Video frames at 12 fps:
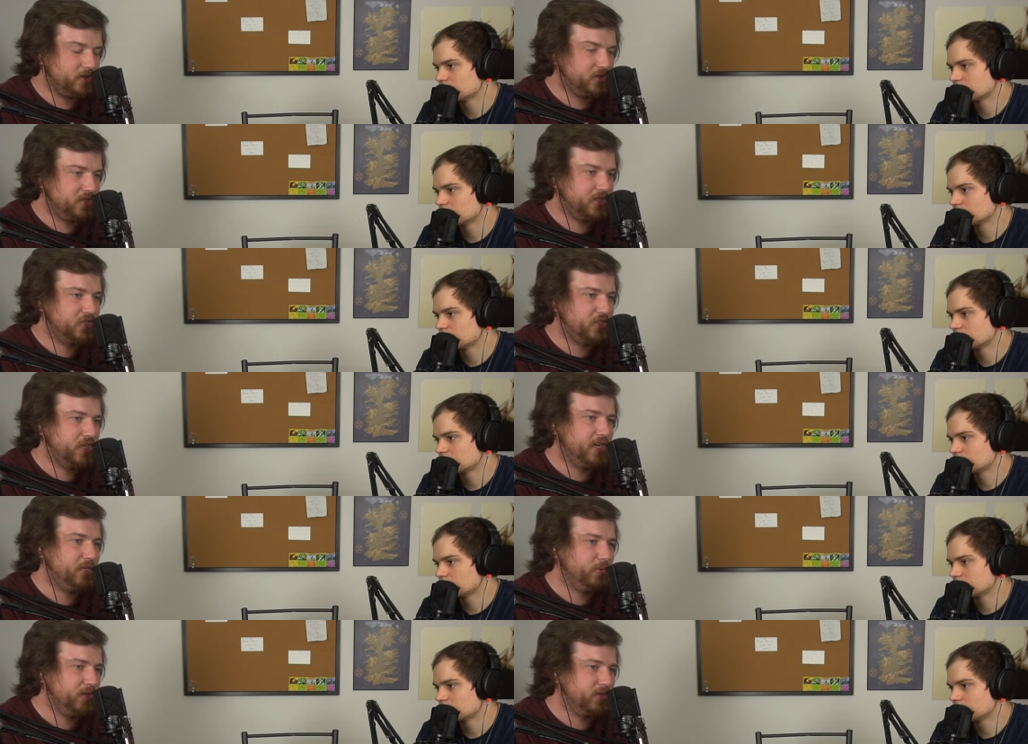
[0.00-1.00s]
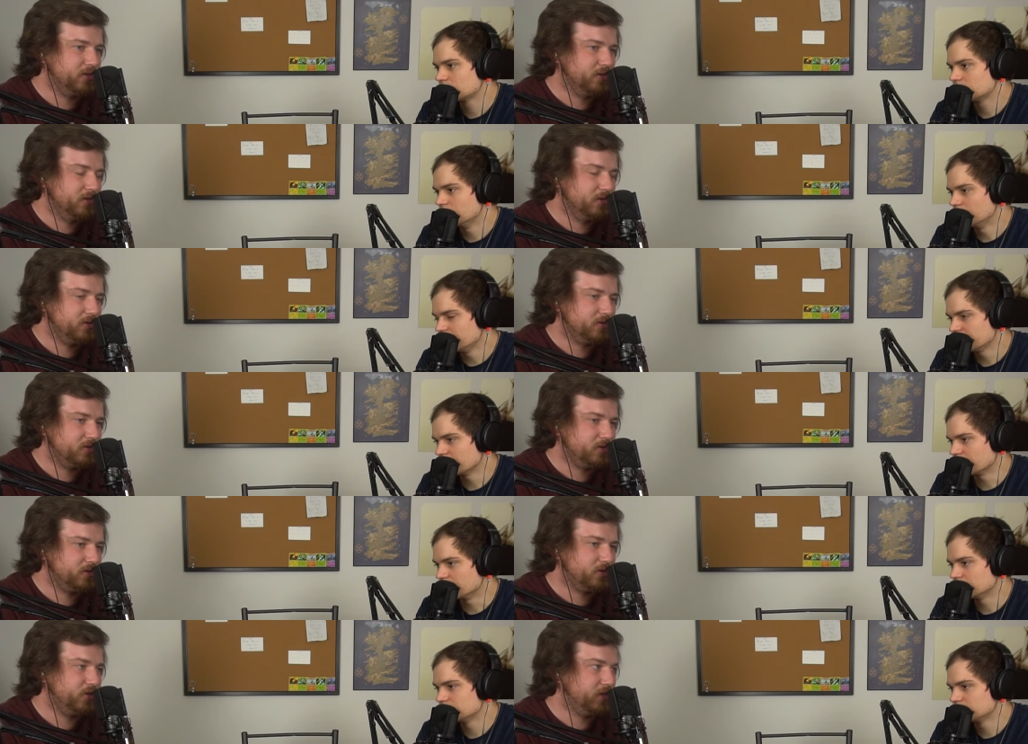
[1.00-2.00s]
Speaker 1: just a genuine,
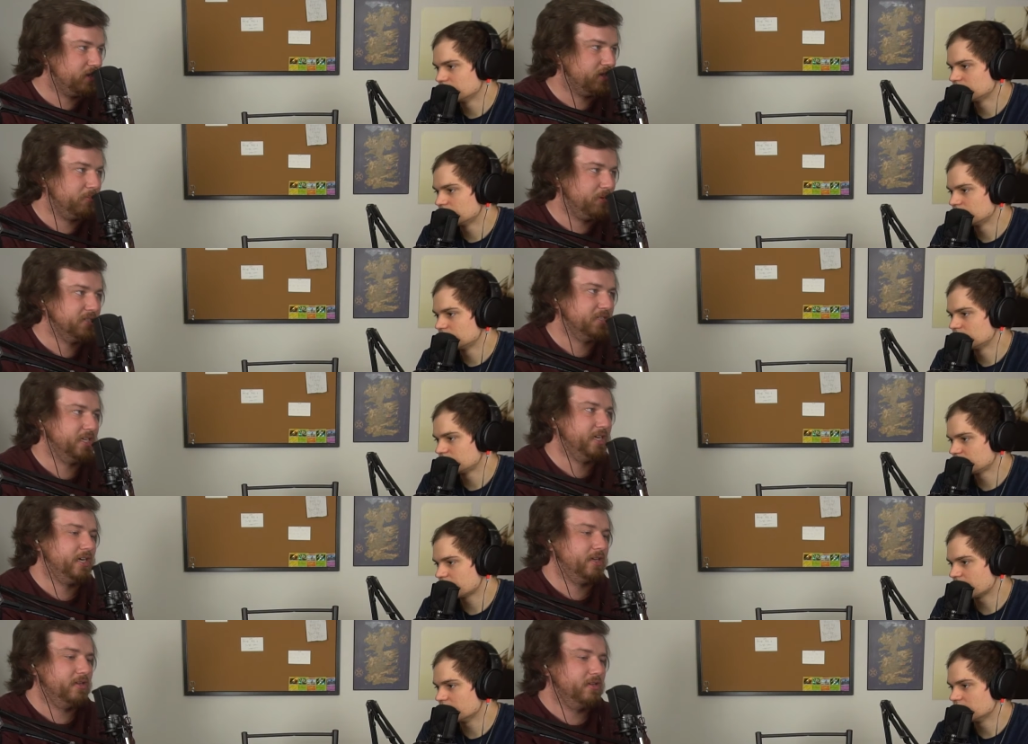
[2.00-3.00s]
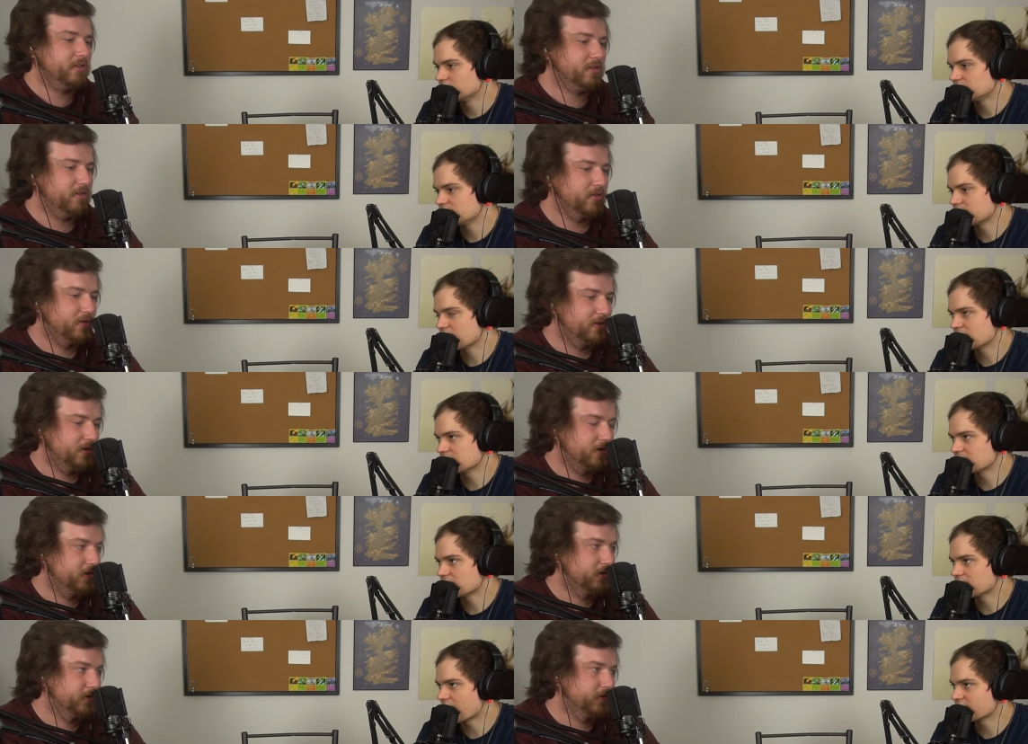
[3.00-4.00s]
yeah, good and amazing guy. Yeah,
Speaker 2: he may he
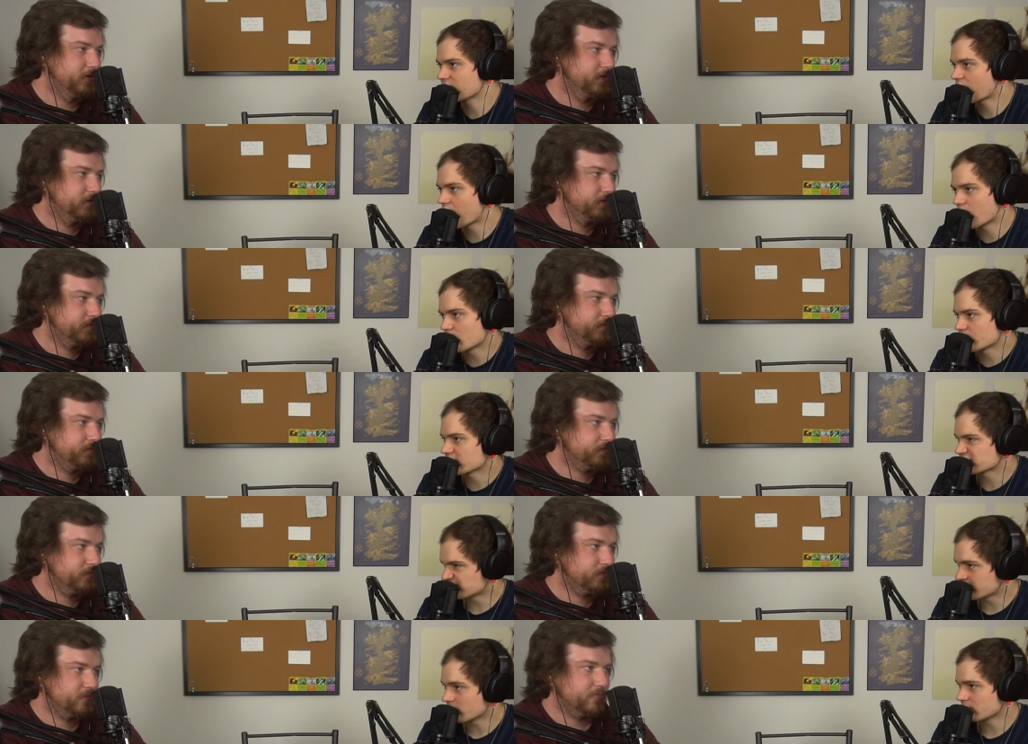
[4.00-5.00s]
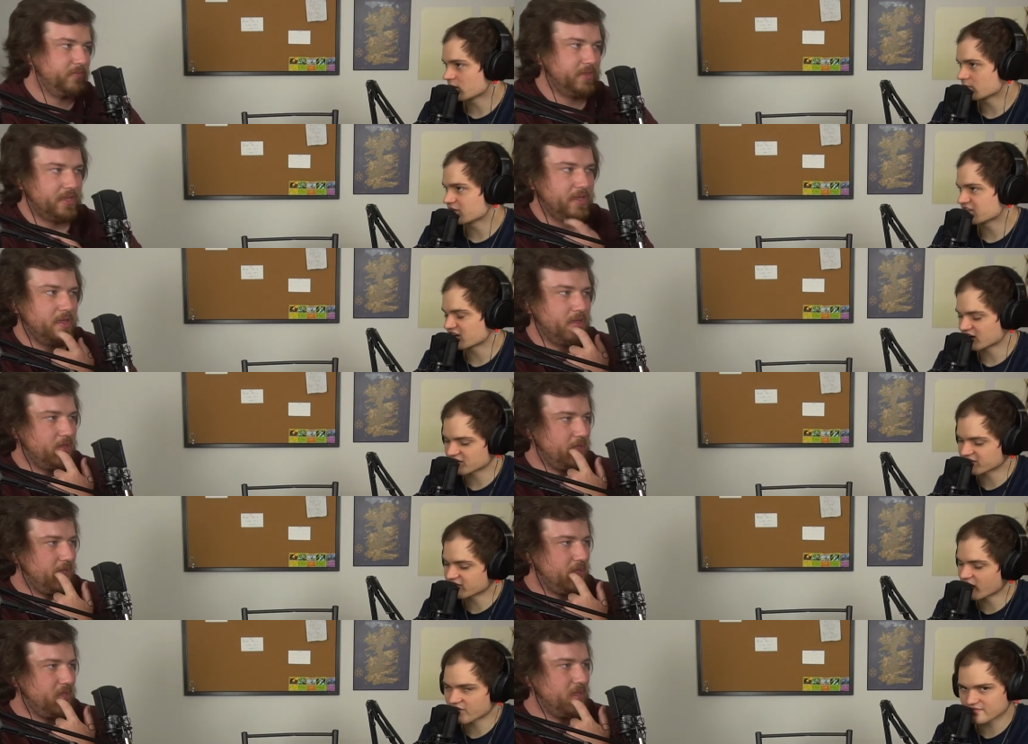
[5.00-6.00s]
may have a hard exterior, but he's got a
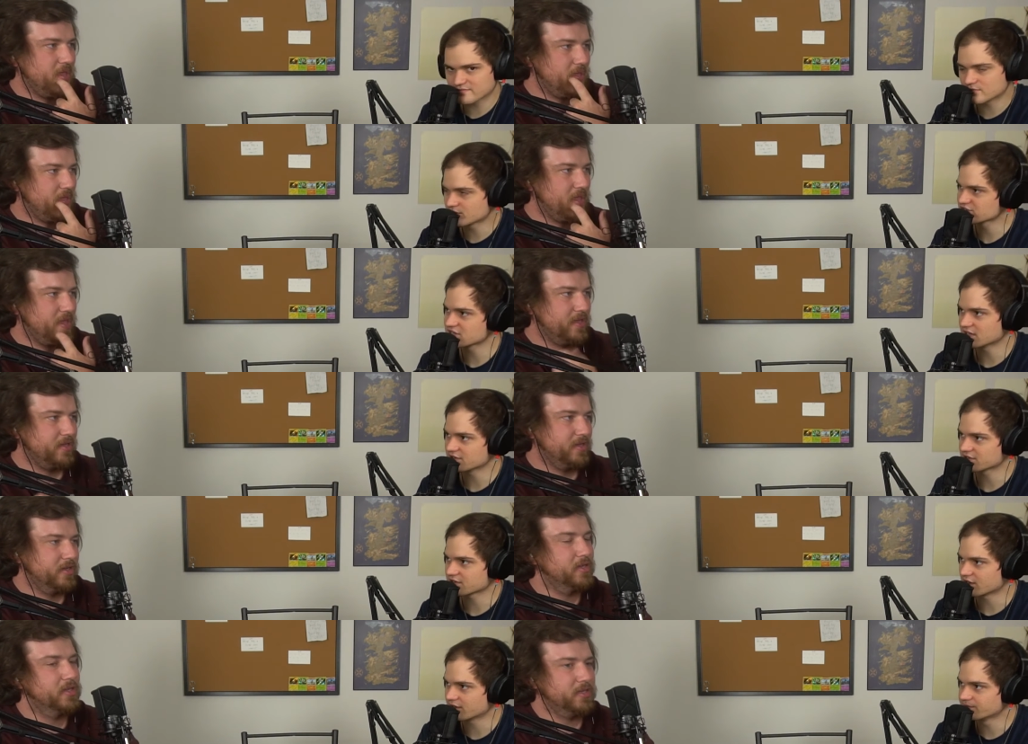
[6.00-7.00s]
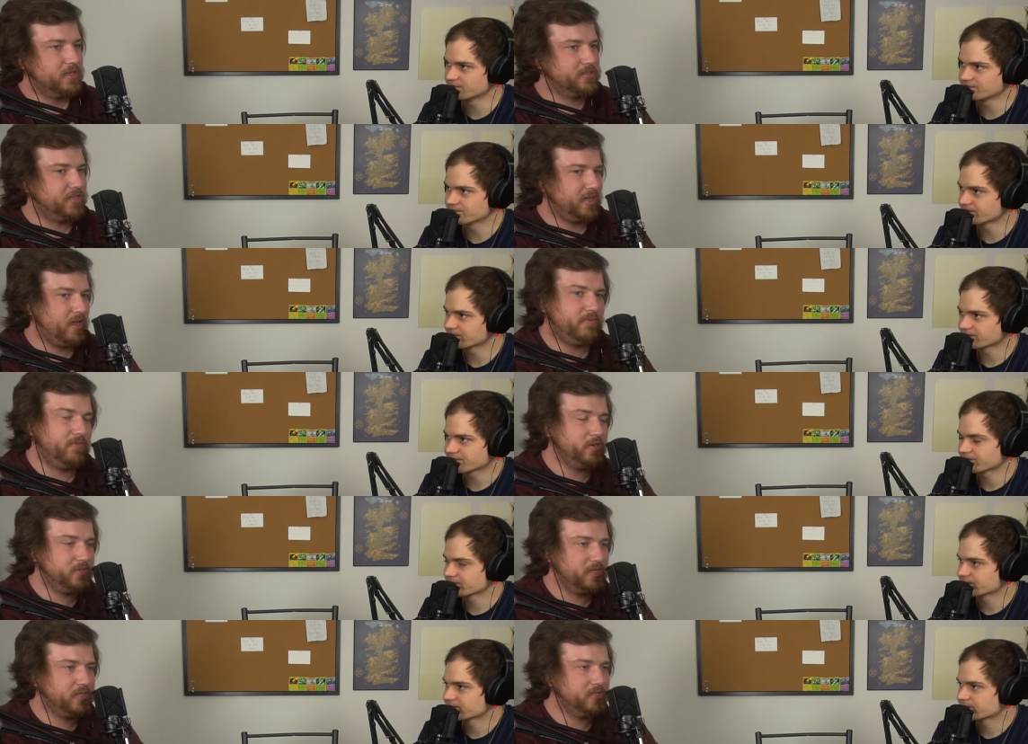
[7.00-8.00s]
soft, mushy inside.
Speaker 1: Because like at
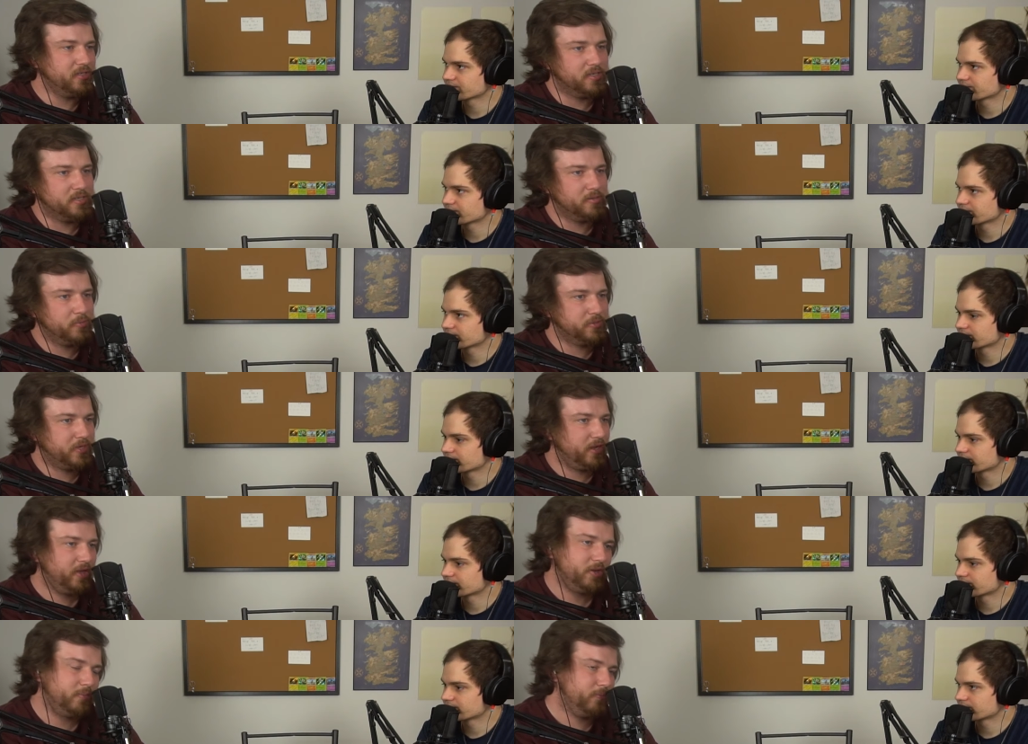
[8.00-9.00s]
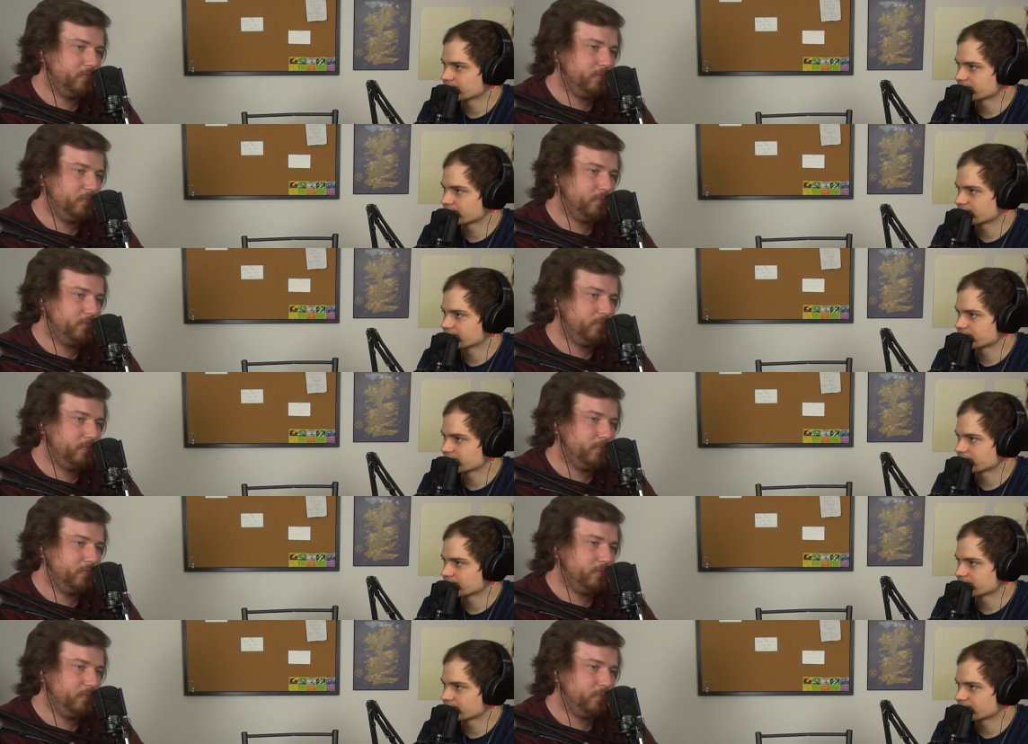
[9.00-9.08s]
first he was gonna help